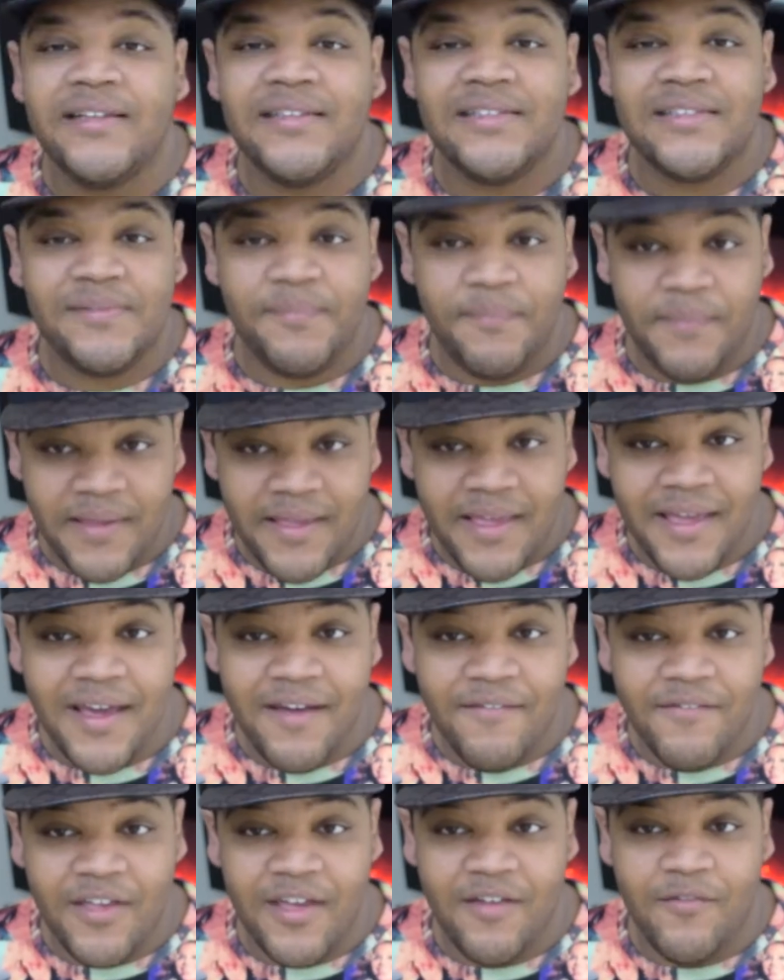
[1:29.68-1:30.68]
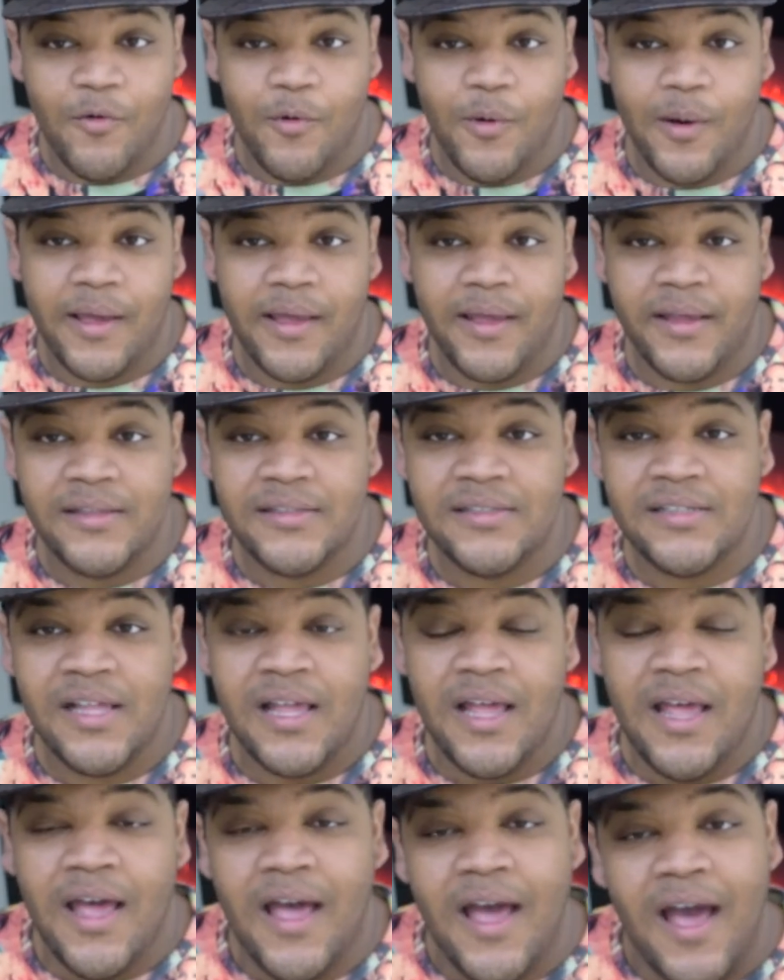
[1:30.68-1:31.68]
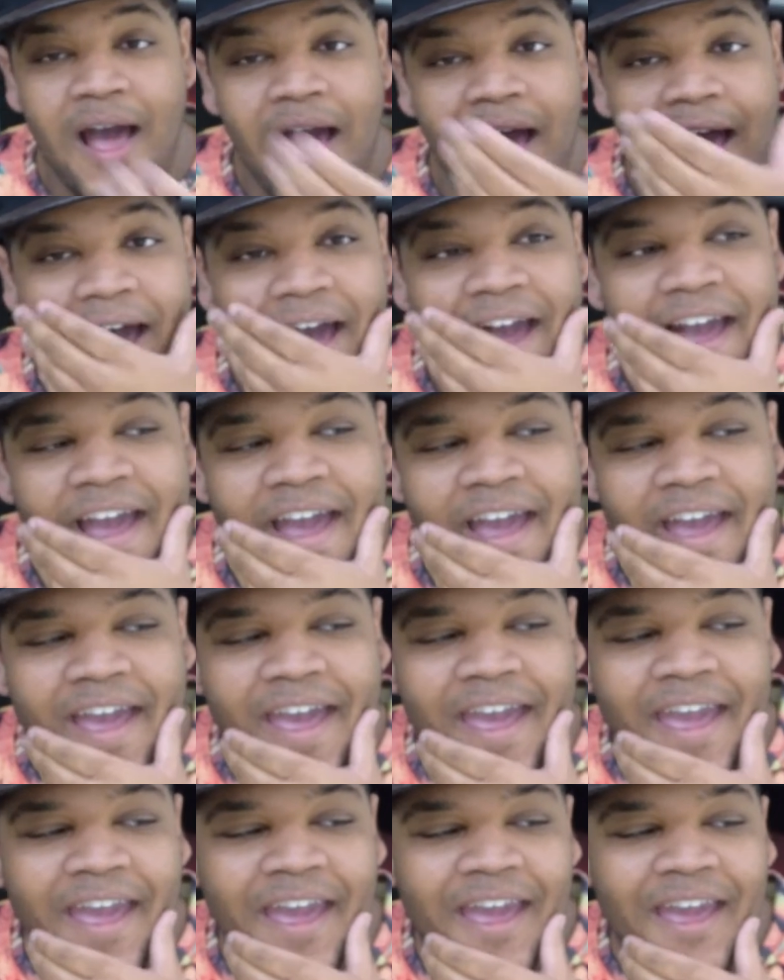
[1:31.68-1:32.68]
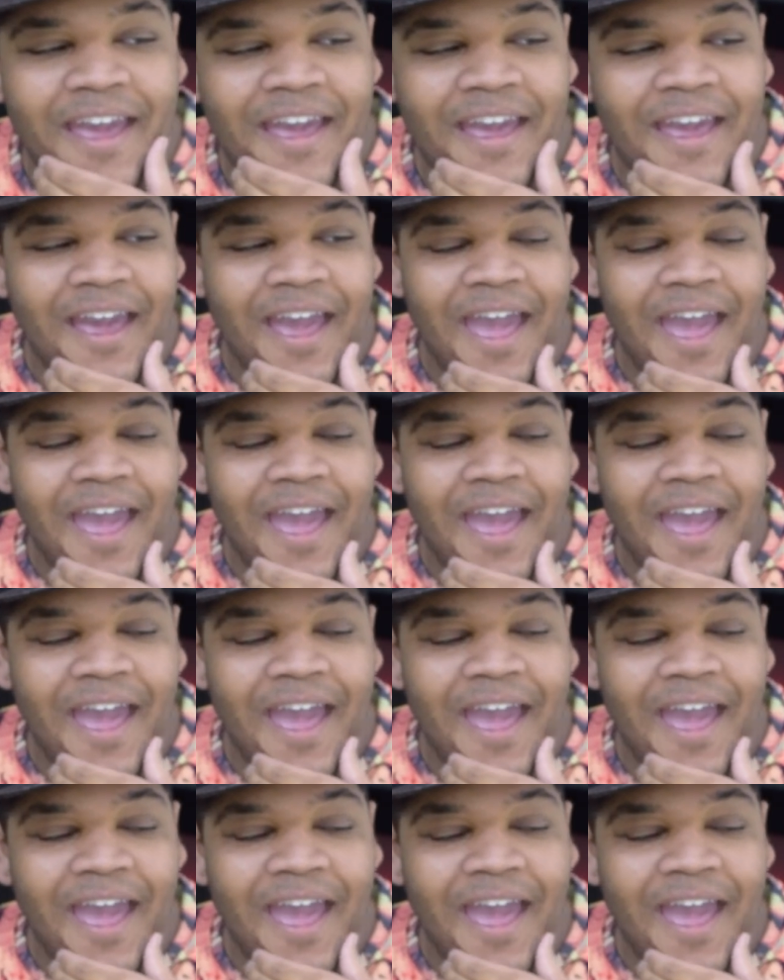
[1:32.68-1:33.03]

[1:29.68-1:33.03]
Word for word: Speaking of giveaways, I